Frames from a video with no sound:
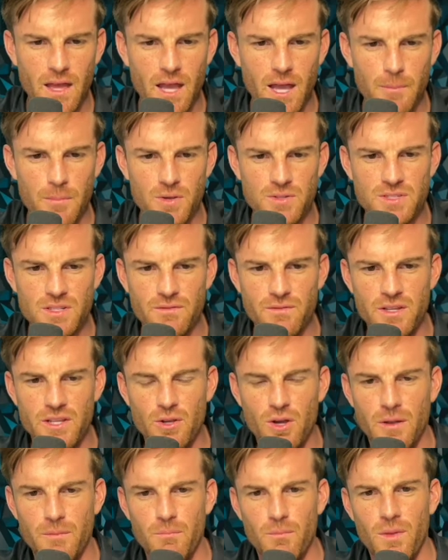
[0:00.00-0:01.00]
I posted a
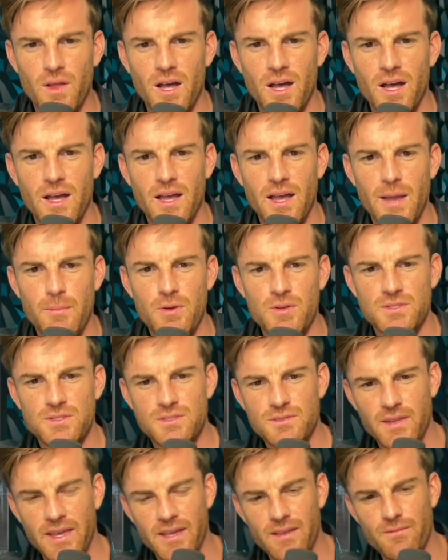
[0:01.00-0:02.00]
video on uh, I post
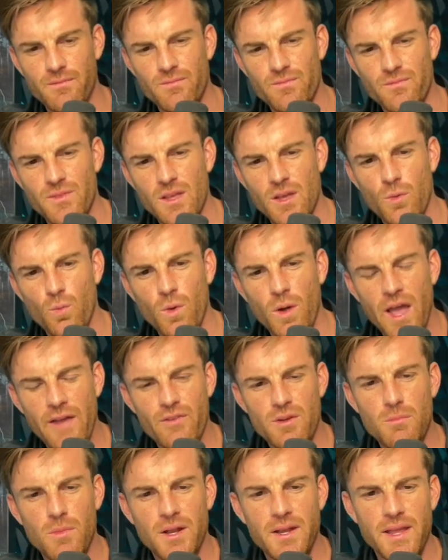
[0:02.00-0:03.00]
like
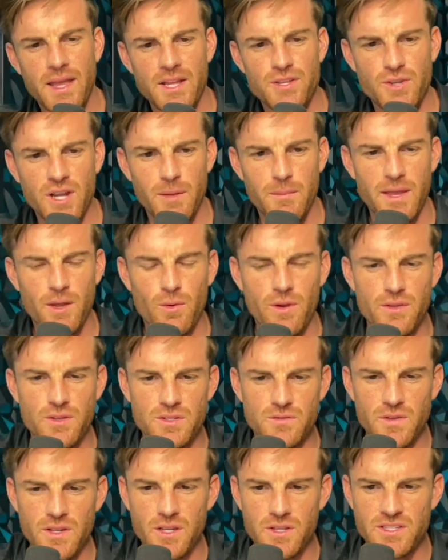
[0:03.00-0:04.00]
every Monday. I try to make one of
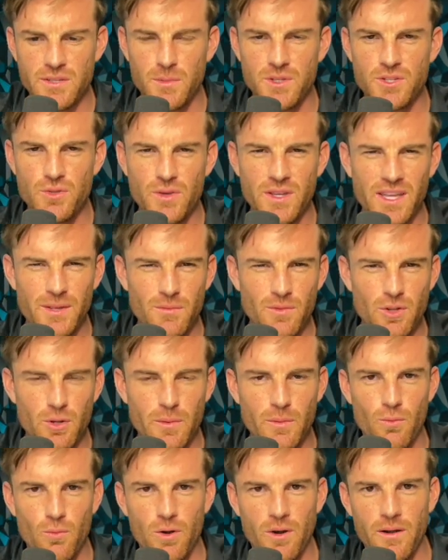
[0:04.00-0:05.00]
those videos. I've been doing it a little
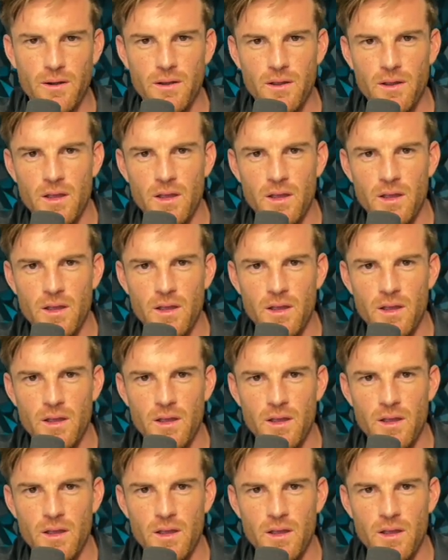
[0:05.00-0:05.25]
bit more